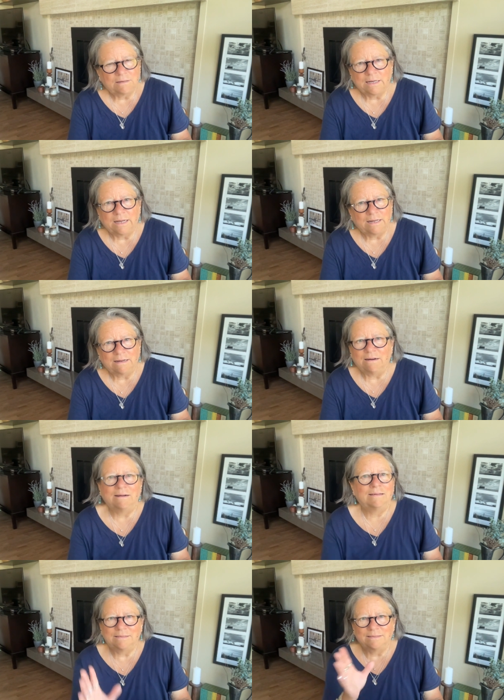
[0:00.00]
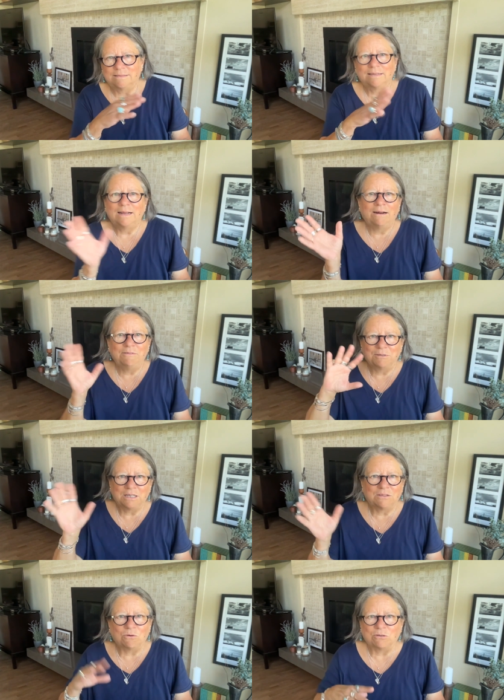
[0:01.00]
I can't. I don't, I don't, even
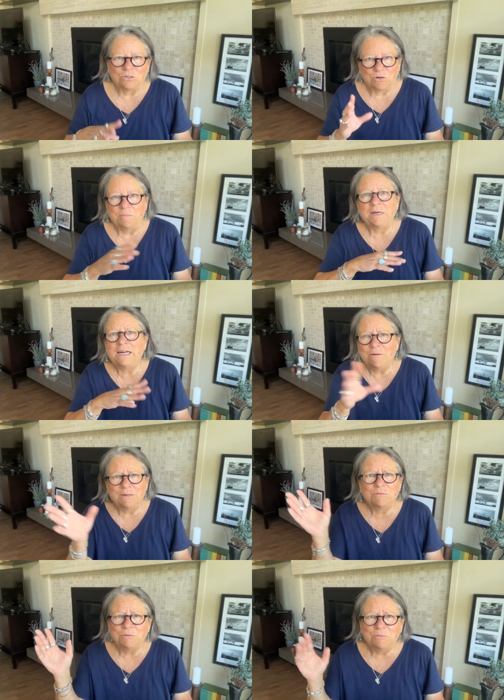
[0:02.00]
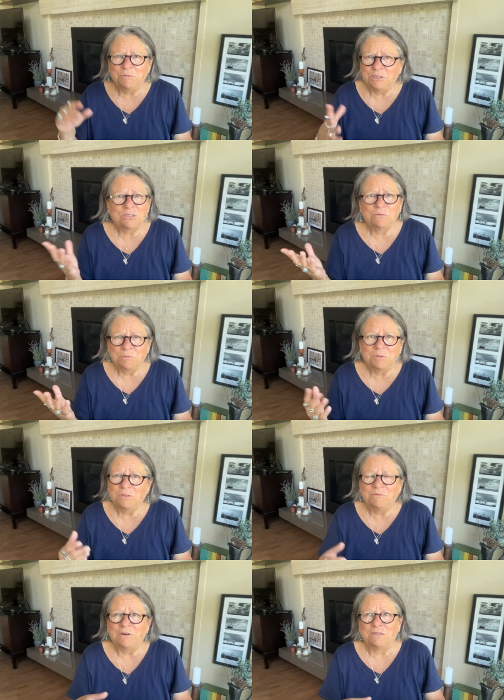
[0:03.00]
tell the whole story. But anyways, we, we, were just we were
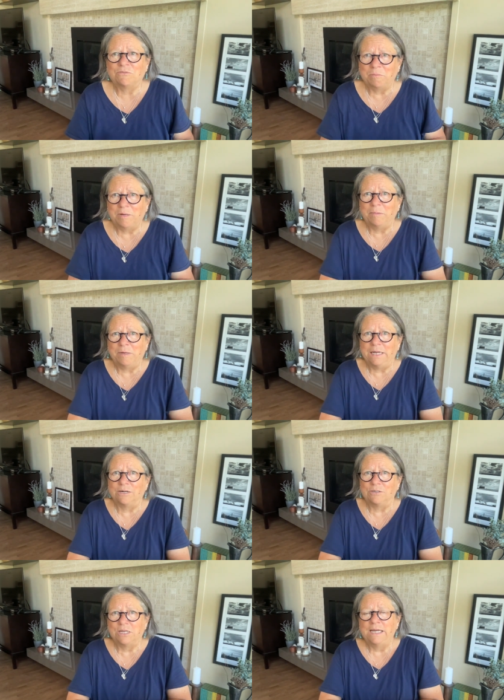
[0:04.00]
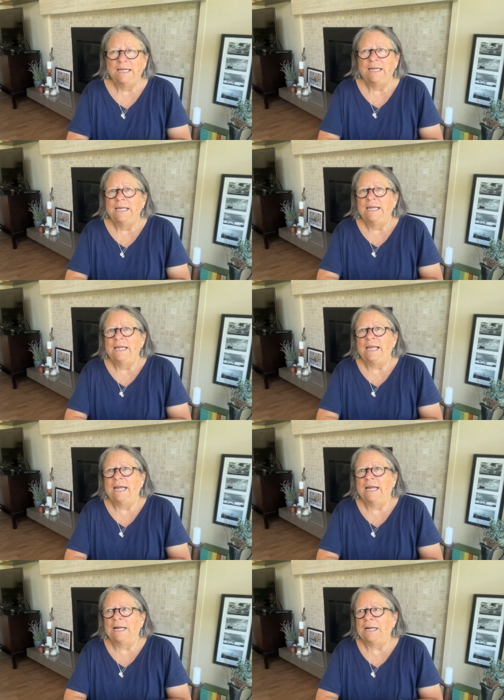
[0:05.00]
good friends for many many years,
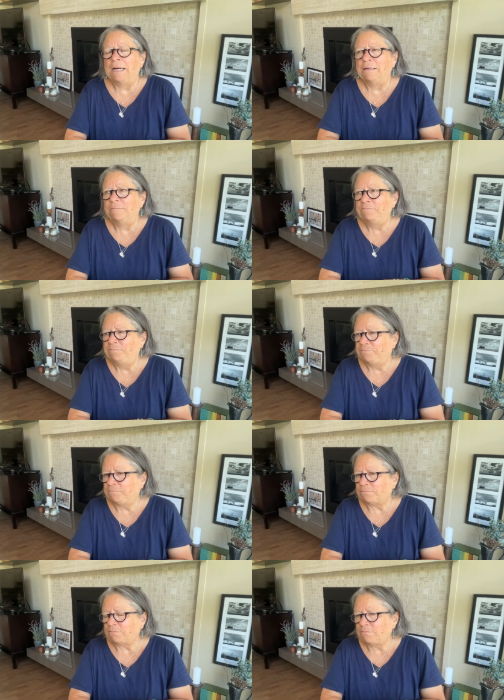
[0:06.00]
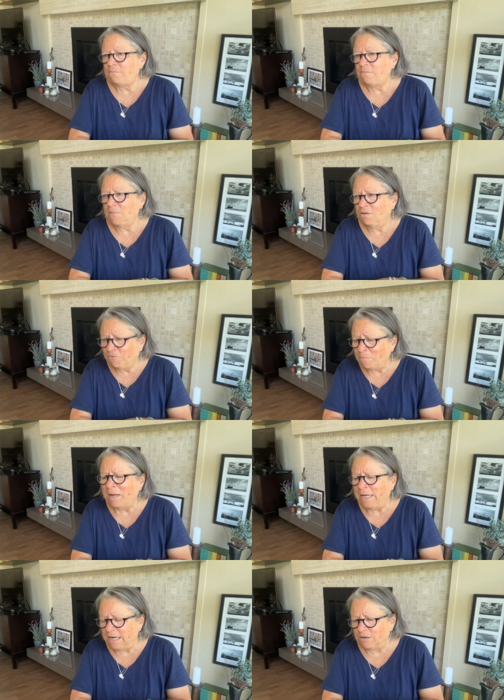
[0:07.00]
and um, for
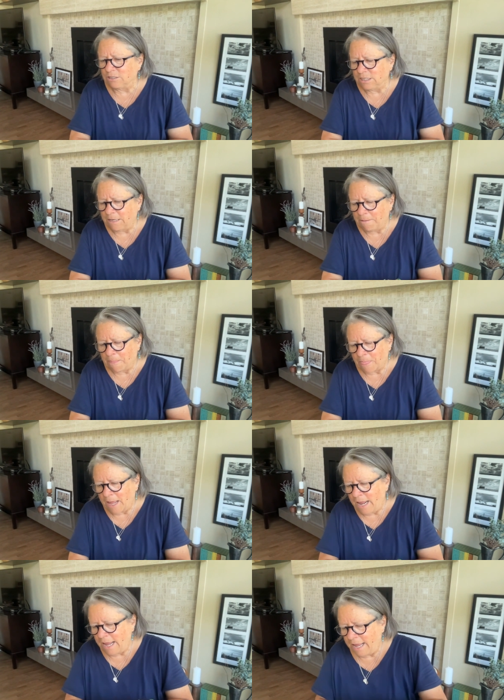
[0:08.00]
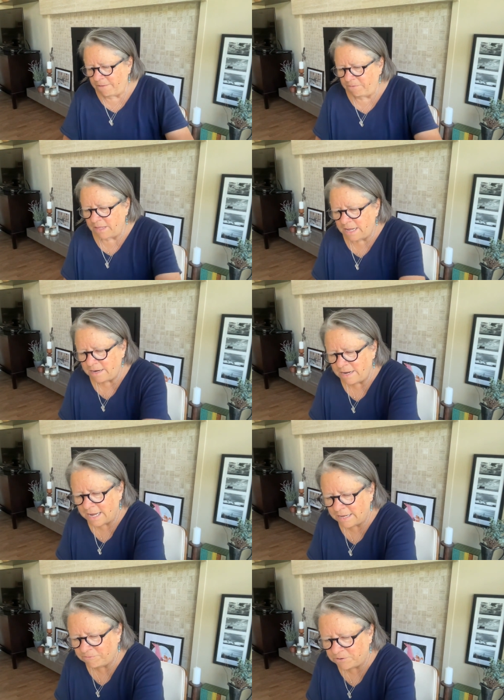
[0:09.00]
many years, and then
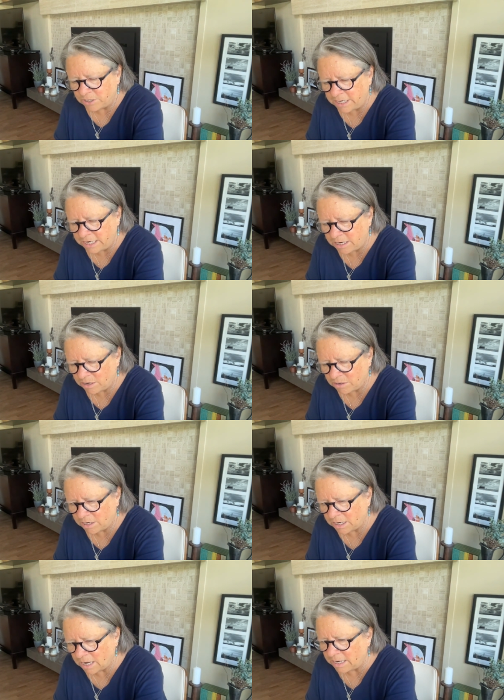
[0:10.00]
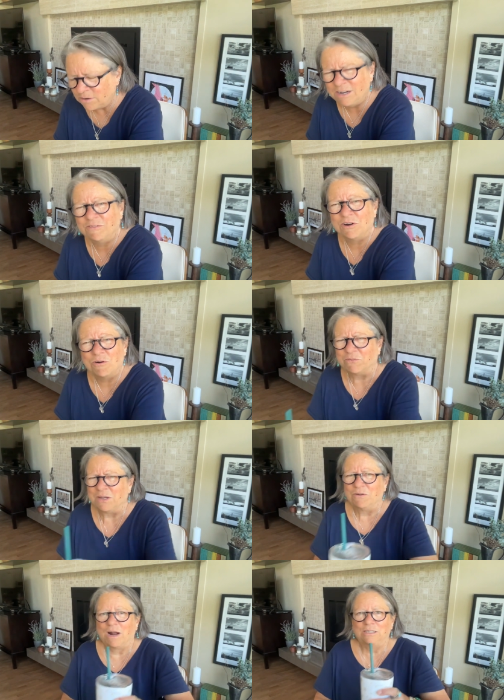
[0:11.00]
after he, I don't even know if
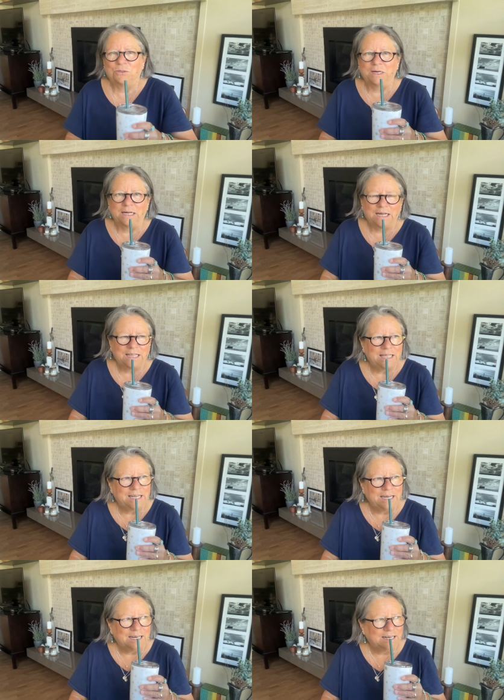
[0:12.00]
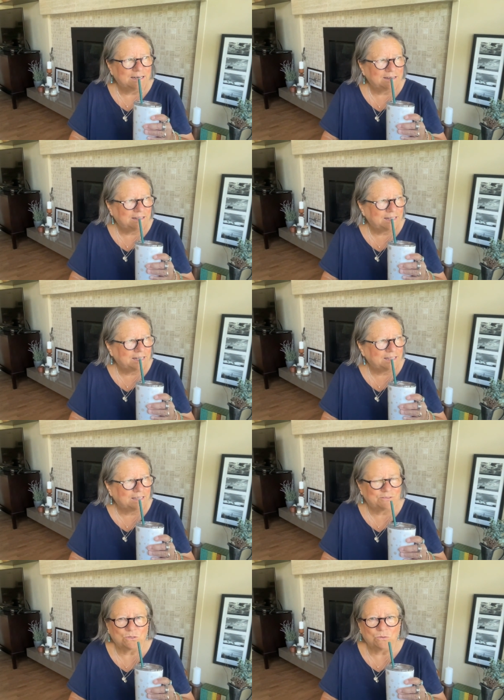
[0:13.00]
he graduated. I think he didn't. I think he
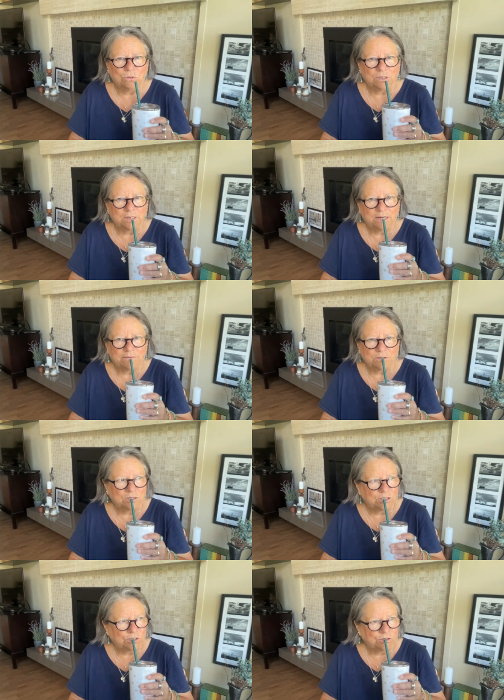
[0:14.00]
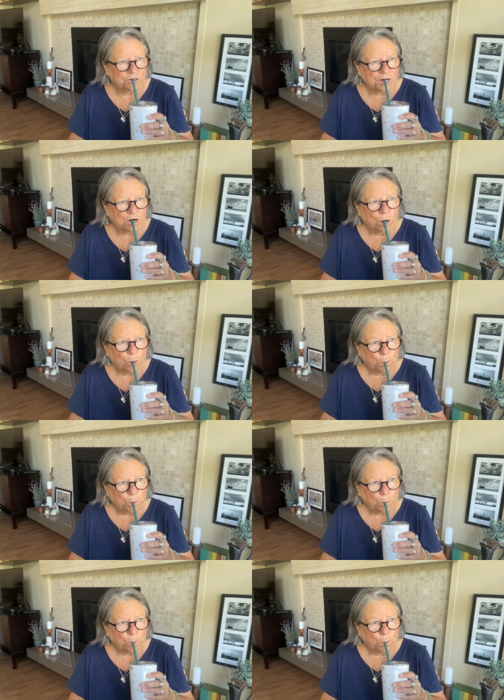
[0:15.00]
left school after his junior year.